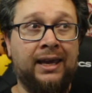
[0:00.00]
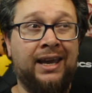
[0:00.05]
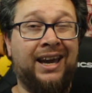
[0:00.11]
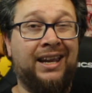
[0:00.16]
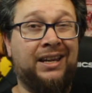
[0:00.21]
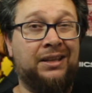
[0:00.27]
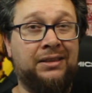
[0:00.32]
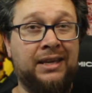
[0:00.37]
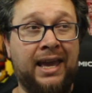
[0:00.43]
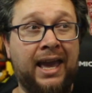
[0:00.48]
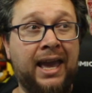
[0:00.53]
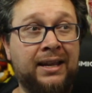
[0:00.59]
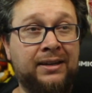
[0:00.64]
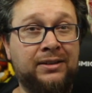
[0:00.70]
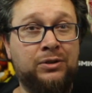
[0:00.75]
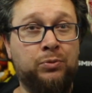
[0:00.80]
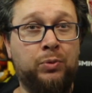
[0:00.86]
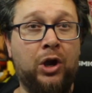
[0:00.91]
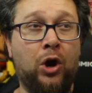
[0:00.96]
and at the
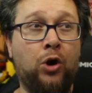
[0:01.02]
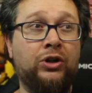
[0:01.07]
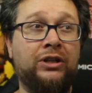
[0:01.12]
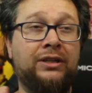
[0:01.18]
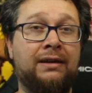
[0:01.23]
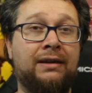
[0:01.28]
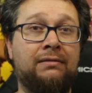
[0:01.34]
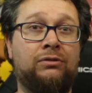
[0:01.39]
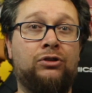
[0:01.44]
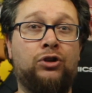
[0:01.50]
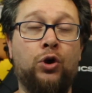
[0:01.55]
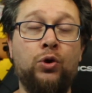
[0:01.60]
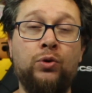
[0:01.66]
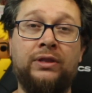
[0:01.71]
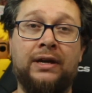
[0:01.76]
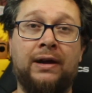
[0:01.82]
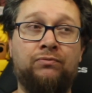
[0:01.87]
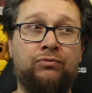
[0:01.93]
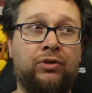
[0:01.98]
end we only know
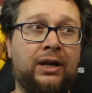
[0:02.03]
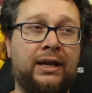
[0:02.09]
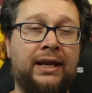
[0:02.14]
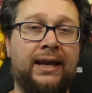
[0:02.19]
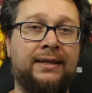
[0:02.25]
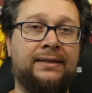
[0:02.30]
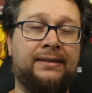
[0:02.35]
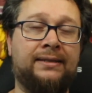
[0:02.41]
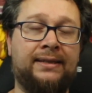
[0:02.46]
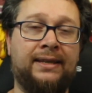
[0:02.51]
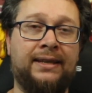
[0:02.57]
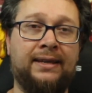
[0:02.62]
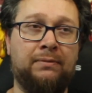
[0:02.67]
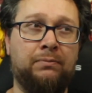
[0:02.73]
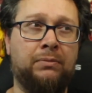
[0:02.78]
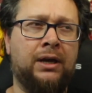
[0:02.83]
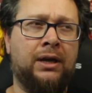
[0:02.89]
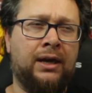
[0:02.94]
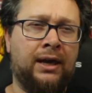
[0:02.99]
them really as a
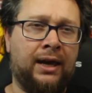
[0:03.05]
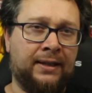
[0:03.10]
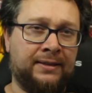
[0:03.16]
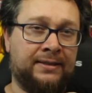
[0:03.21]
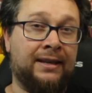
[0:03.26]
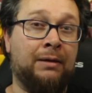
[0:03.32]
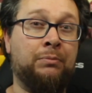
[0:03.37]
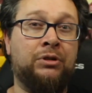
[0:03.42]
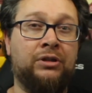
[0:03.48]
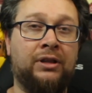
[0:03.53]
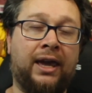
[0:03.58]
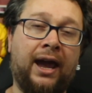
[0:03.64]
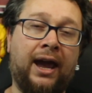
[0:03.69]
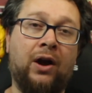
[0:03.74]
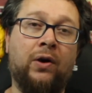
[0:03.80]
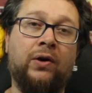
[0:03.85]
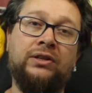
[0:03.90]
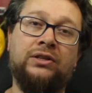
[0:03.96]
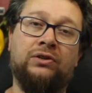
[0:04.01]
team and some of the
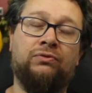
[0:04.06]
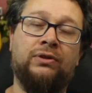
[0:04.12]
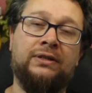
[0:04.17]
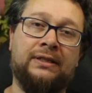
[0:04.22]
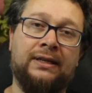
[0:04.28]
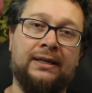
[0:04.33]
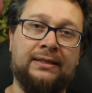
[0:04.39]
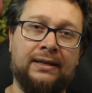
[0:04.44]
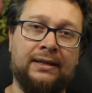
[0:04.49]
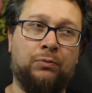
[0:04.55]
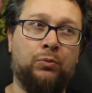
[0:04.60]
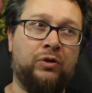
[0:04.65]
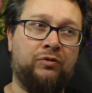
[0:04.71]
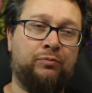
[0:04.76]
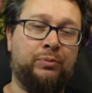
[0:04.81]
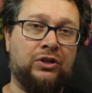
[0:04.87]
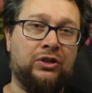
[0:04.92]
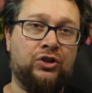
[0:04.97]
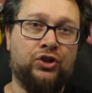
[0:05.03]
characteristics that
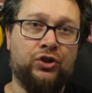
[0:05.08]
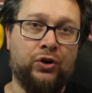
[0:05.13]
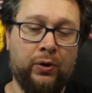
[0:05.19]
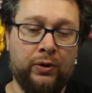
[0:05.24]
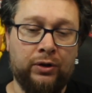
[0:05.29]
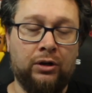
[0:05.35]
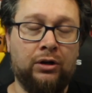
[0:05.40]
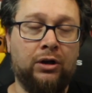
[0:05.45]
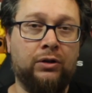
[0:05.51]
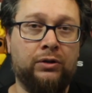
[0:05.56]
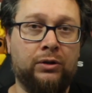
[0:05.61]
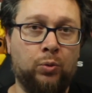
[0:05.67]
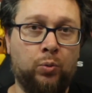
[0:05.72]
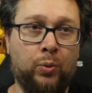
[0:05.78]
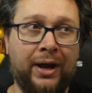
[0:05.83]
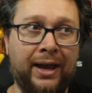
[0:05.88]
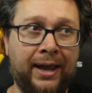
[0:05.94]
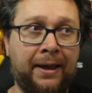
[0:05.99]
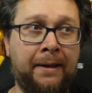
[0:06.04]
we've been shown along the
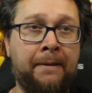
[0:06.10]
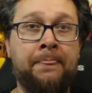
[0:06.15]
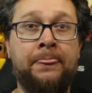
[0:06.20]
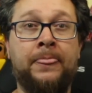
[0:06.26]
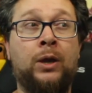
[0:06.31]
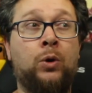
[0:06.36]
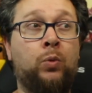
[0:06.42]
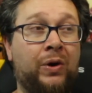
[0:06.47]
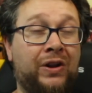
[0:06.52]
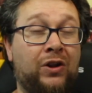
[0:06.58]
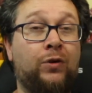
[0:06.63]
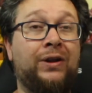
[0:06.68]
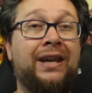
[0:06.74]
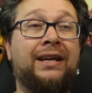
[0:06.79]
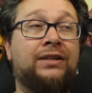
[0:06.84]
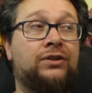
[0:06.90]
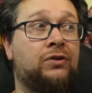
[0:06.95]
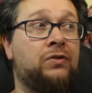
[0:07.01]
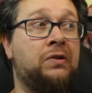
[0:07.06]
way we know
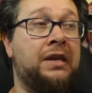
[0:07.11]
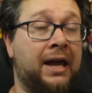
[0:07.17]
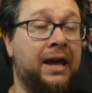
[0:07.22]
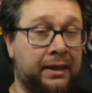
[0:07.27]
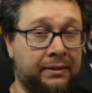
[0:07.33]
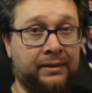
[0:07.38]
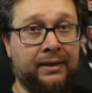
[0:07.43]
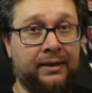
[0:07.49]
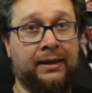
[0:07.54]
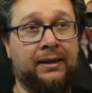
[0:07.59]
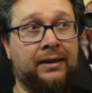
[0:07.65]
next to nothing.